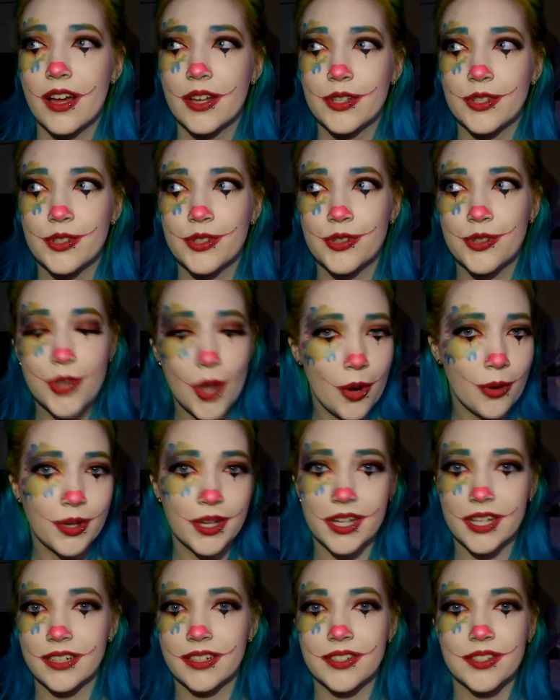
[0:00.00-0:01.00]
So
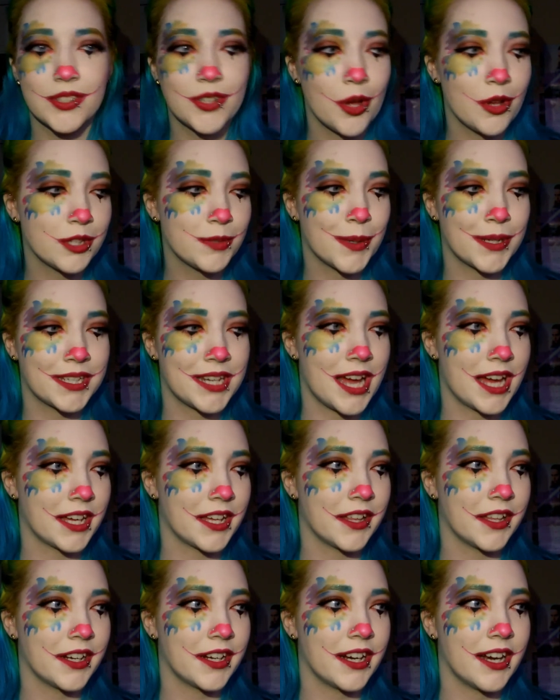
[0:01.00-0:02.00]
good, so
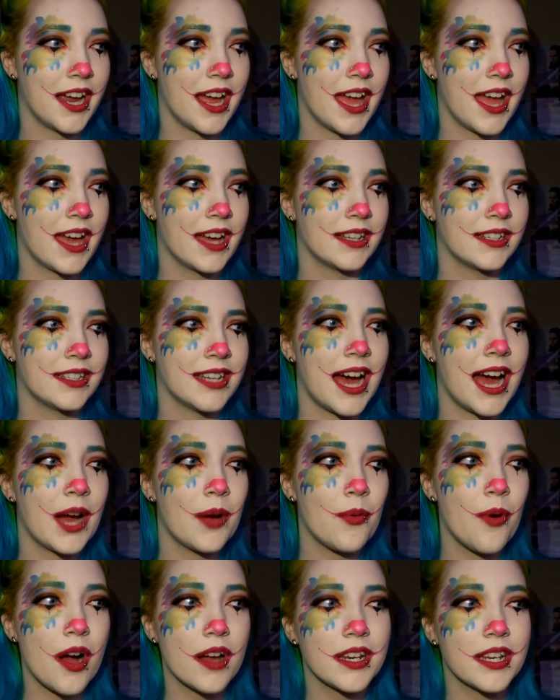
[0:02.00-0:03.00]
spectacular, and
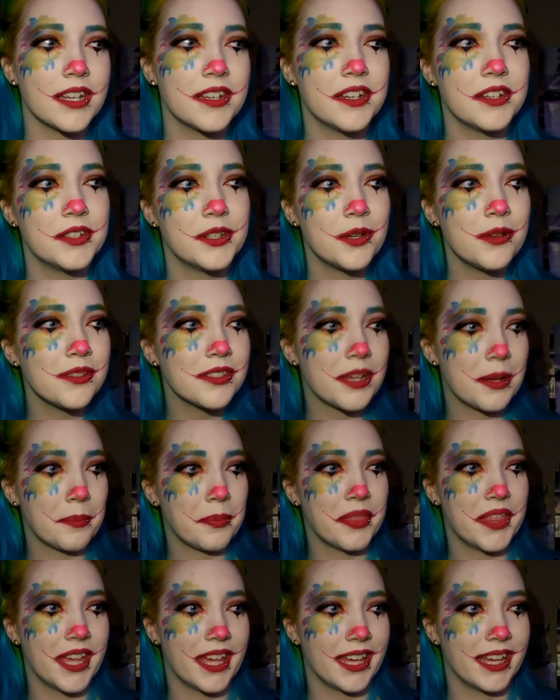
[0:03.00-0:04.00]
I wanted to do
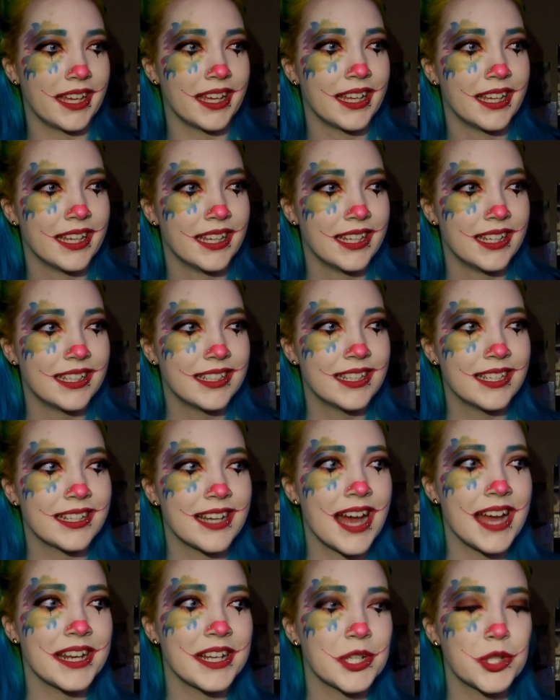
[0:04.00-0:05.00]
something to
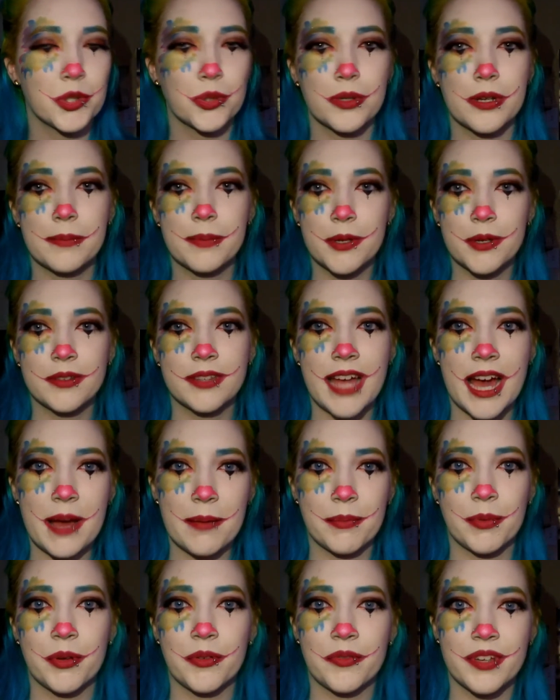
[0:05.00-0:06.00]
kind of tribute
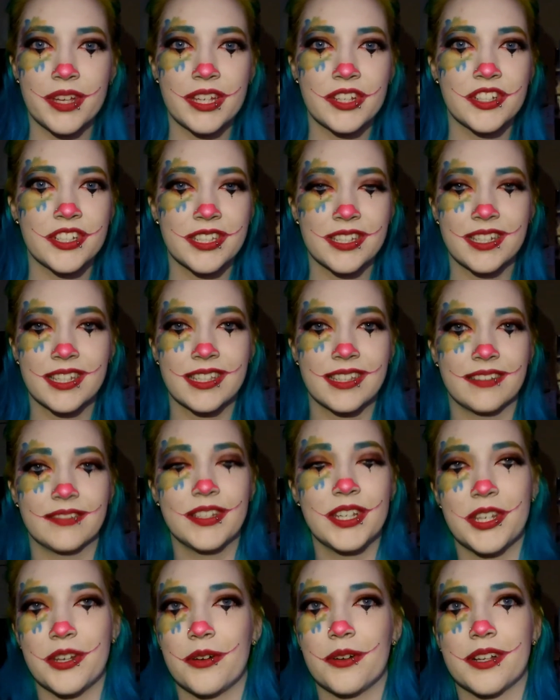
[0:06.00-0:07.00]
that movie, just to,
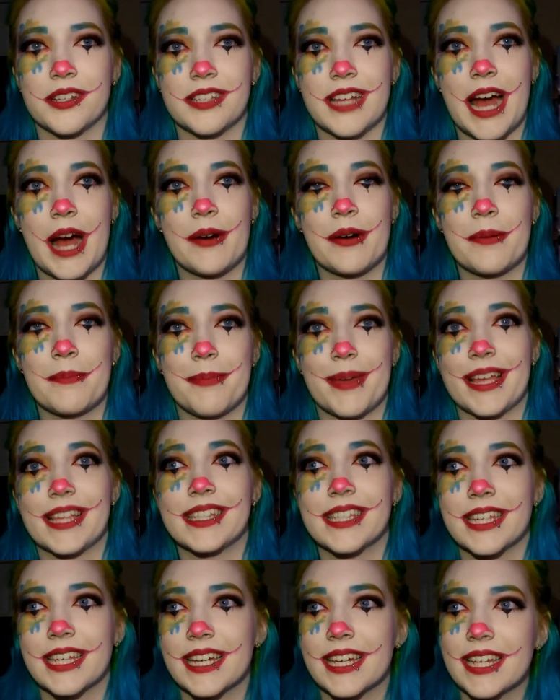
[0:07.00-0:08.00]
because how
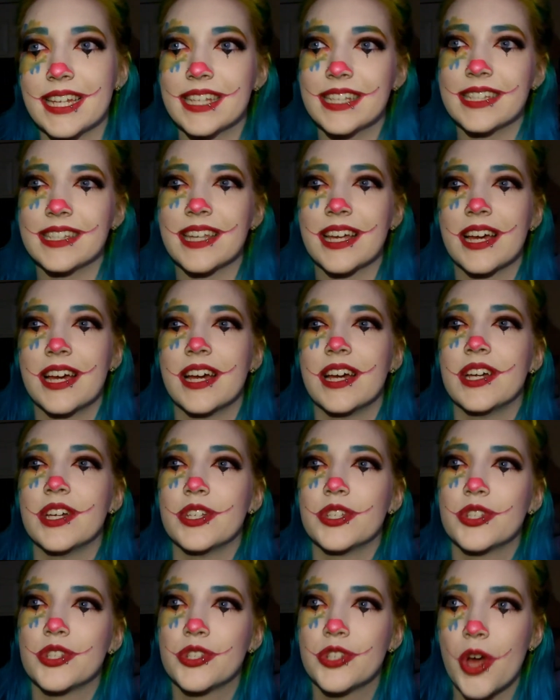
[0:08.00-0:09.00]
amazing it is.
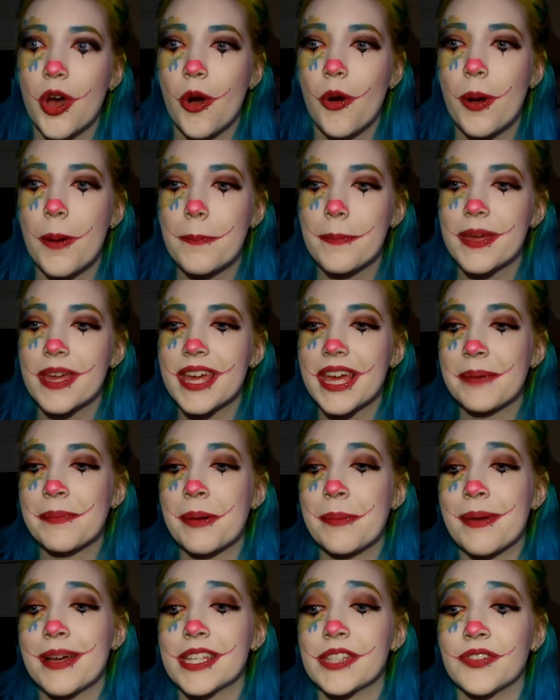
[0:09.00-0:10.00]
So me and
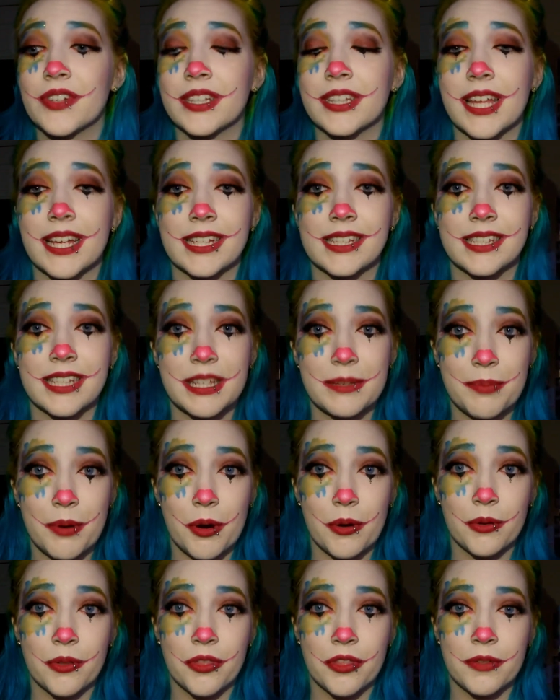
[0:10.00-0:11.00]
my best friend Lexi
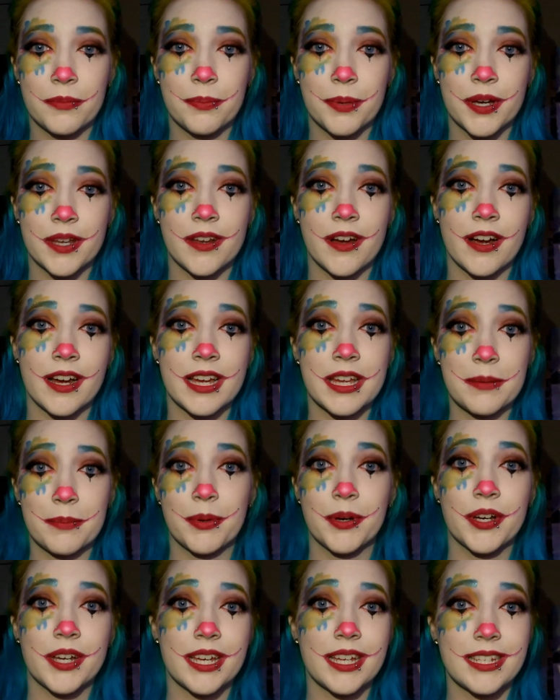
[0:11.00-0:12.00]
both put our
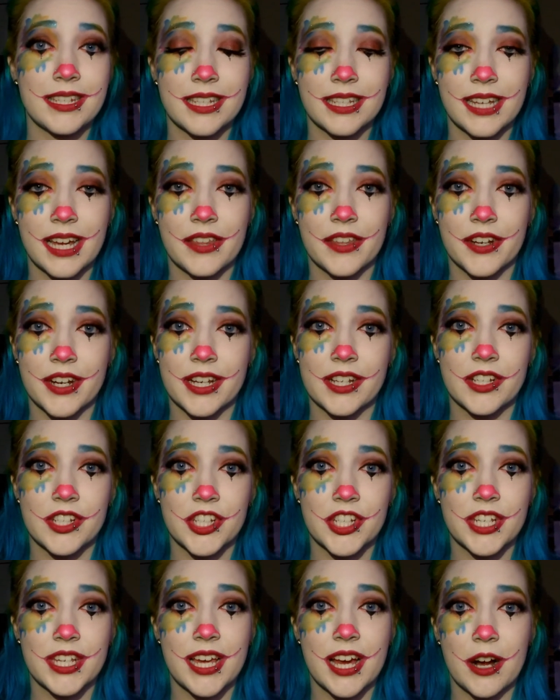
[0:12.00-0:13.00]
input in together, and
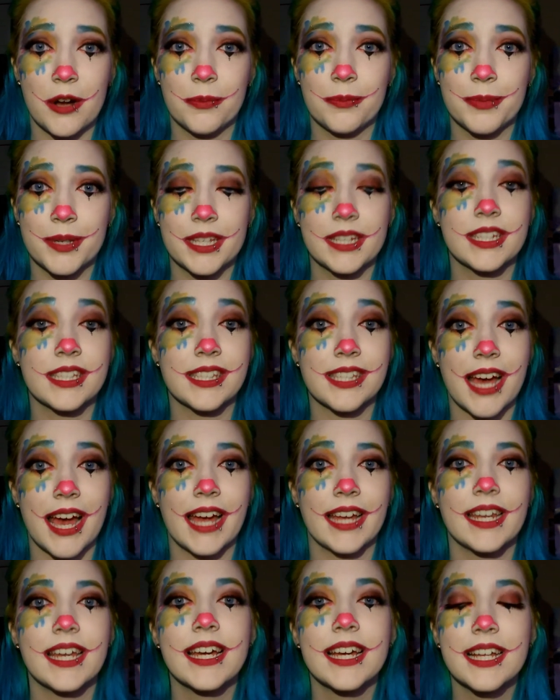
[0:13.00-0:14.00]
she helped me
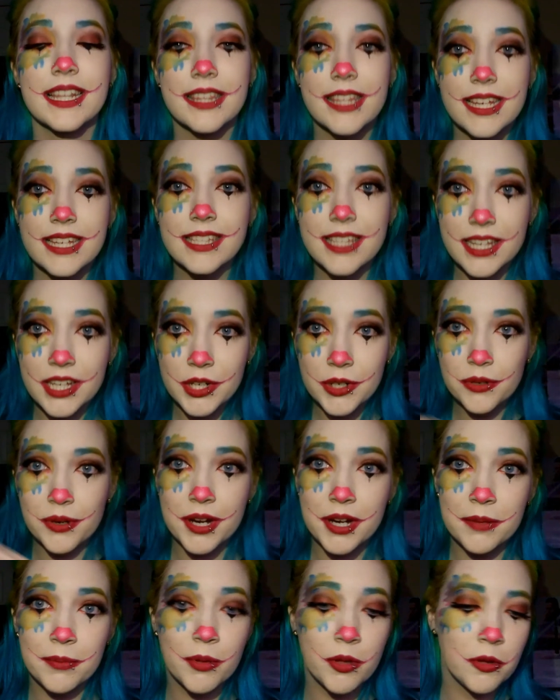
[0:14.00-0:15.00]
design this
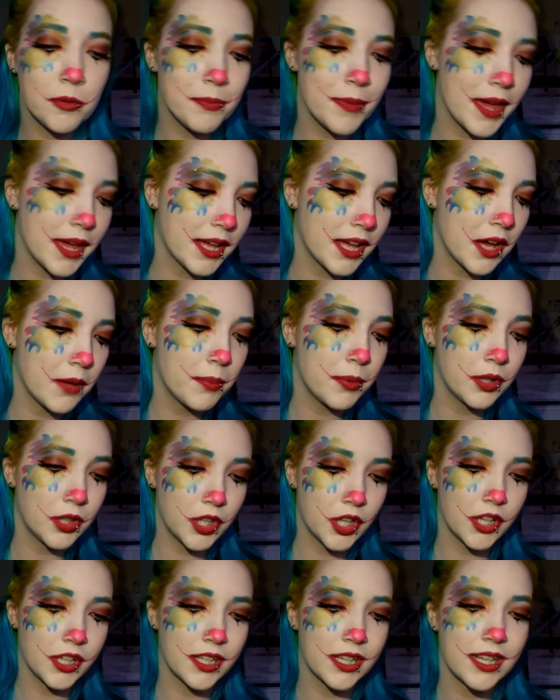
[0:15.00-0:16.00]
incredible makeup
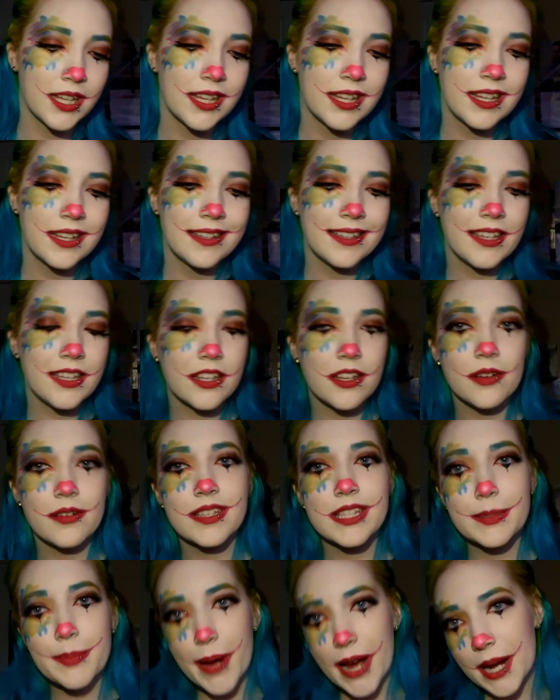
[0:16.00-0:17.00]
look,
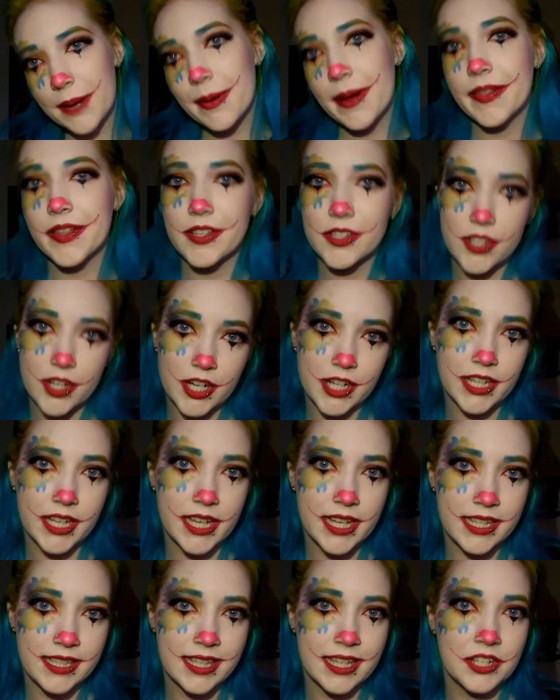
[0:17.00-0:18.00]
inspired by the
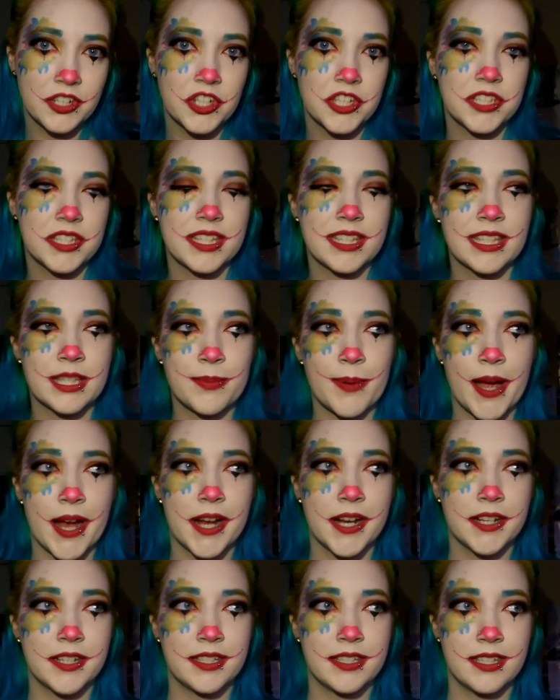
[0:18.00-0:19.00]
circus and just
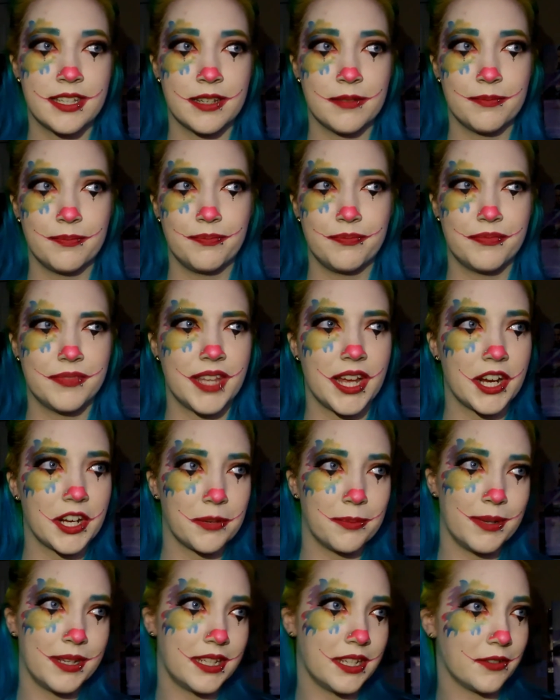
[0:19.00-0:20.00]
inspired to dare
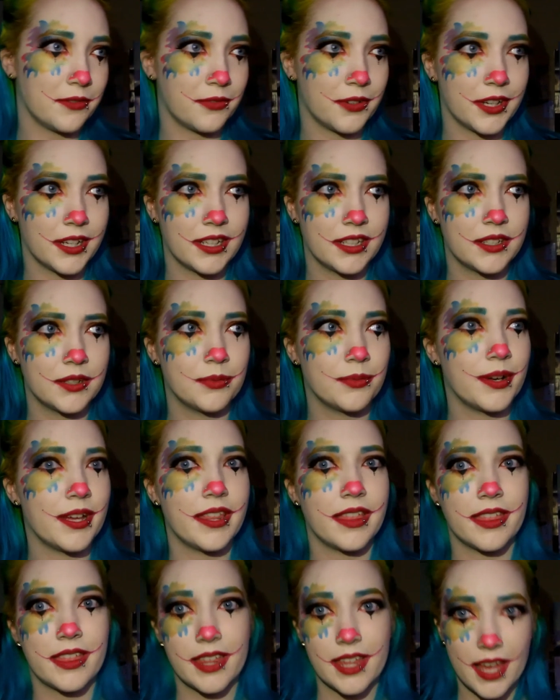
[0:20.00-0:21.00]
to be different
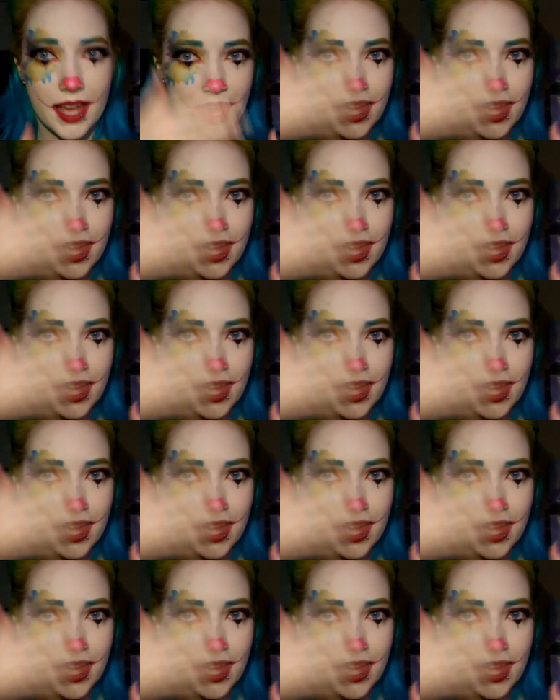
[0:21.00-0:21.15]
with